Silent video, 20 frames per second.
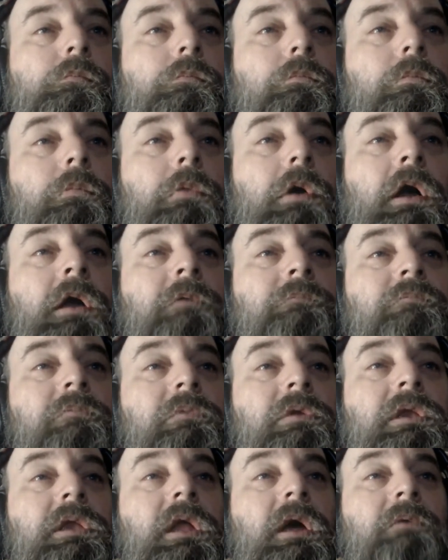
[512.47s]
I've
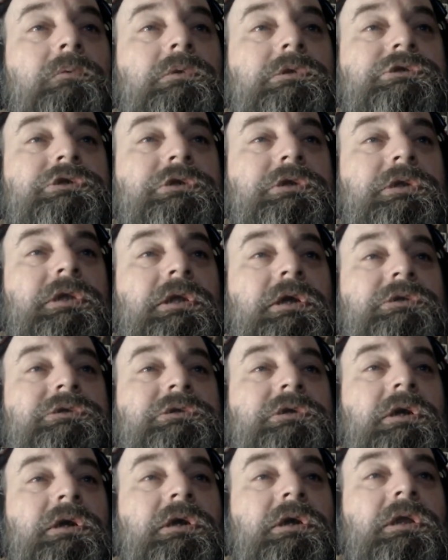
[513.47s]
never seen that
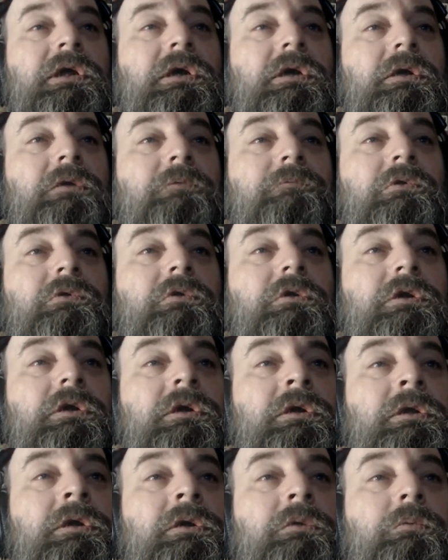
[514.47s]
sign ever
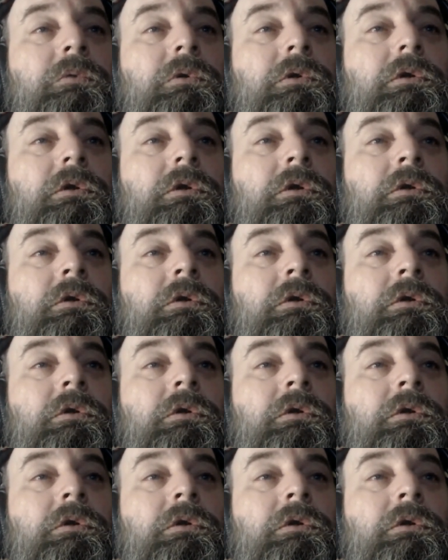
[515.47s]
anywhere.